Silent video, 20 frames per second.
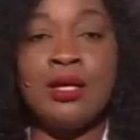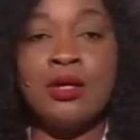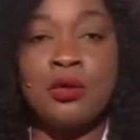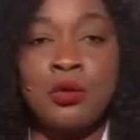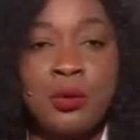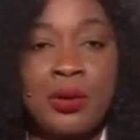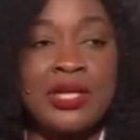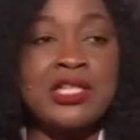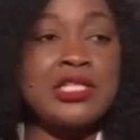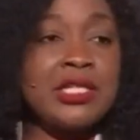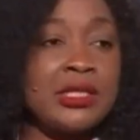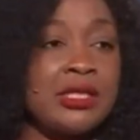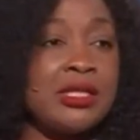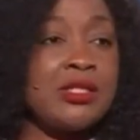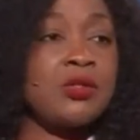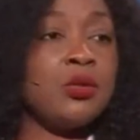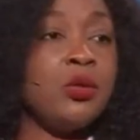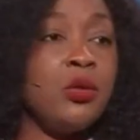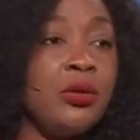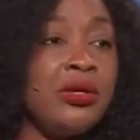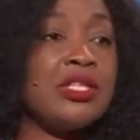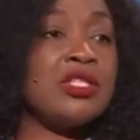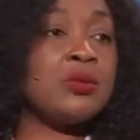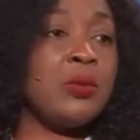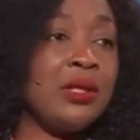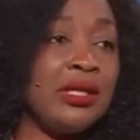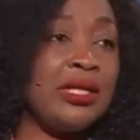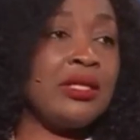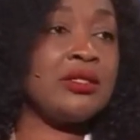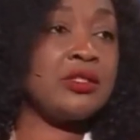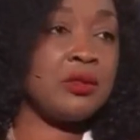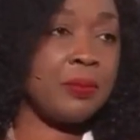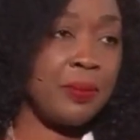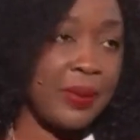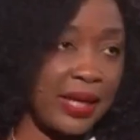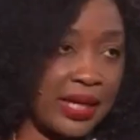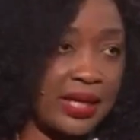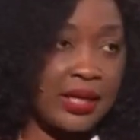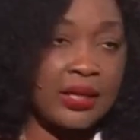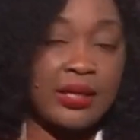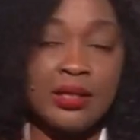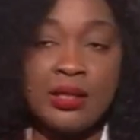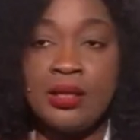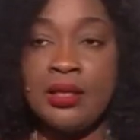Question is, who is willing to pay?